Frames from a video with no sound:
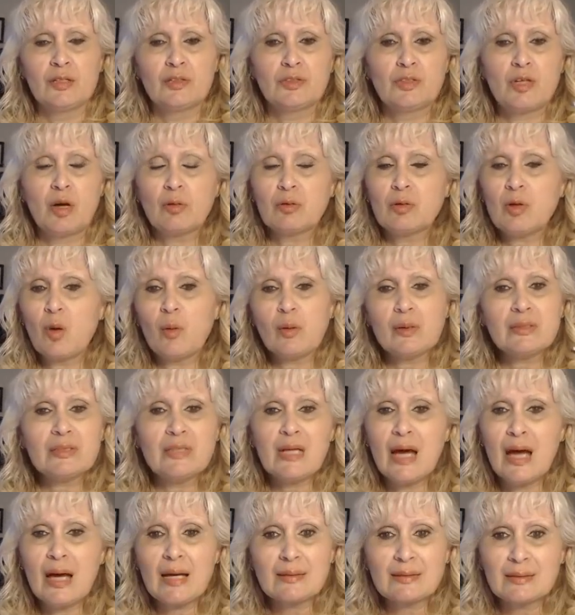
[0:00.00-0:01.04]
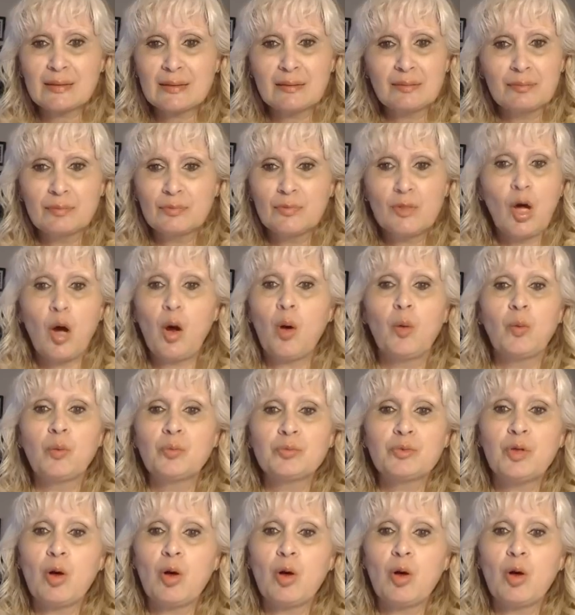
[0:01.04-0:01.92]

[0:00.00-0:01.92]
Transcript: Don't go in debt. No,